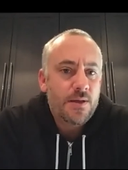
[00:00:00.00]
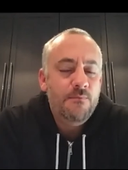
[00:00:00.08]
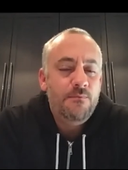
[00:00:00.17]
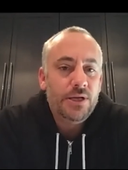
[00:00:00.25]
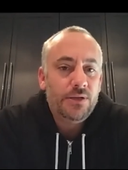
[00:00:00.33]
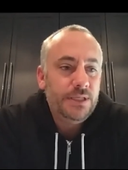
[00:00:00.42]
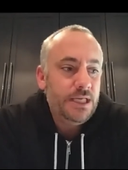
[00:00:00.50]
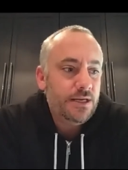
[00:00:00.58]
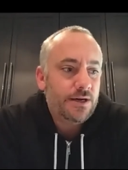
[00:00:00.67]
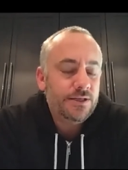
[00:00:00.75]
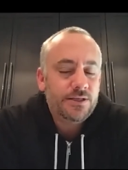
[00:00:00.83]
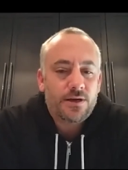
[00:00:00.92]
building
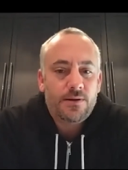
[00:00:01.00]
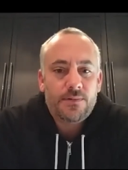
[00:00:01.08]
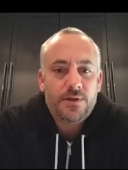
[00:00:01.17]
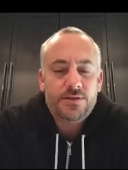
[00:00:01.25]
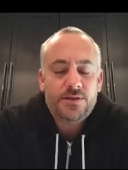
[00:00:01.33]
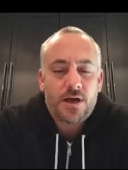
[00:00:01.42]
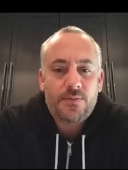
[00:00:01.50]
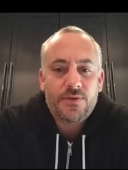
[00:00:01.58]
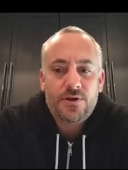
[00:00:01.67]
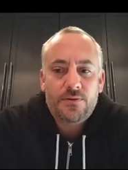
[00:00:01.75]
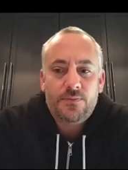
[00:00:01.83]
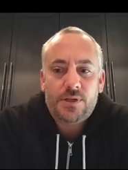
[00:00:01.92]
on top, top of
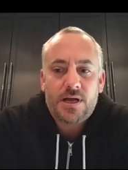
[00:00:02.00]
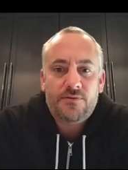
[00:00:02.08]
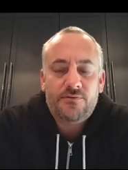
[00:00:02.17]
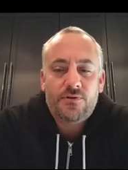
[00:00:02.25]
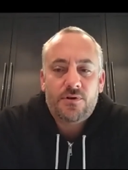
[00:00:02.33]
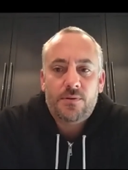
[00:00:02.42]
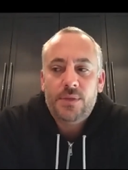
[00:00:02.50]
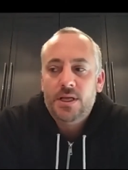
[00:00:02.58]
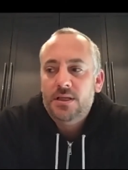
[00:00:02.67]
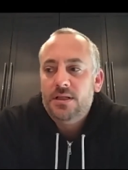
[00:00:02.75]
their platform,